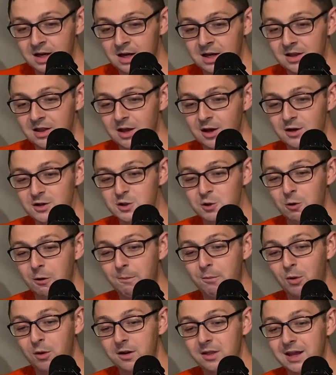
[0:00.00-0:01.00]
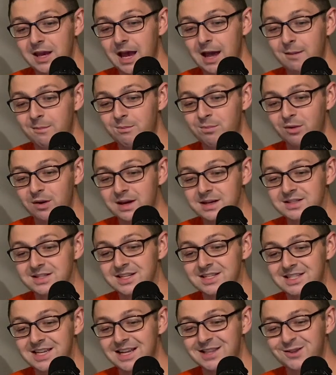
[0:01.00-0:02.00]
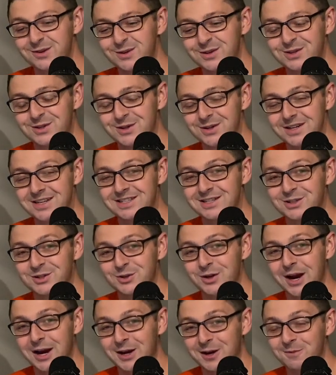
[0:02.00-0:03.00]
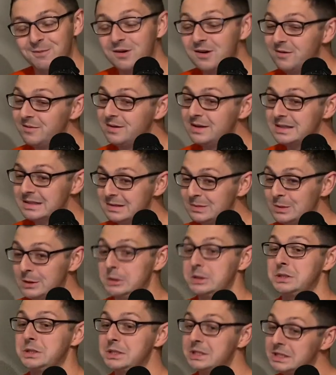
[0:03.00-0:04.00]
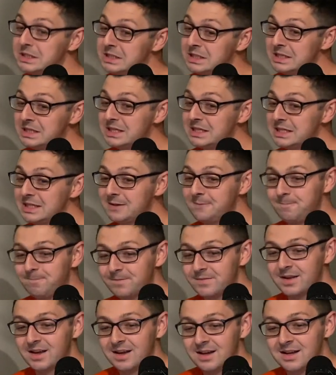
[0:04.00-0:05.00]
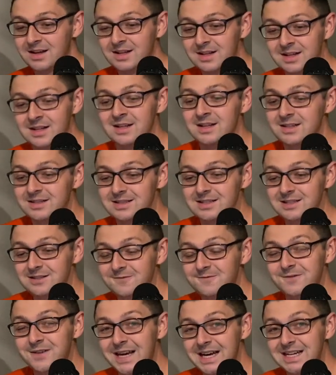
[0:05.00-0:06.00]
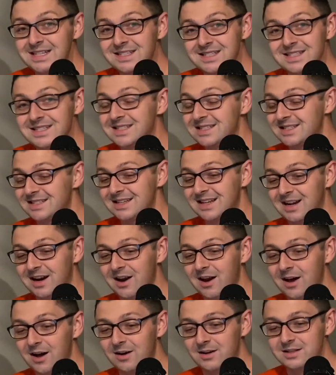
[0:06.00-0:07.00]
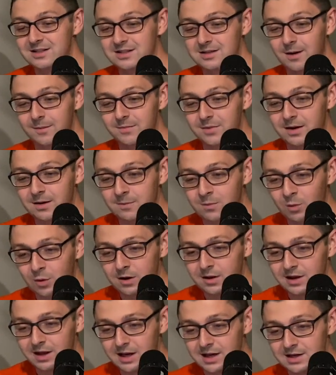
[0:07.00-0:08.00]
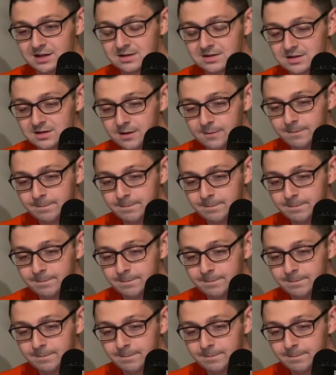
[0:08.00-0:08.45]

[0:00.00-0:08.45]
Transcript: They also reportedly had bracelets at the retreat to track your movements, which, it's kind of fascist. I don't know. It's something. One of the ists.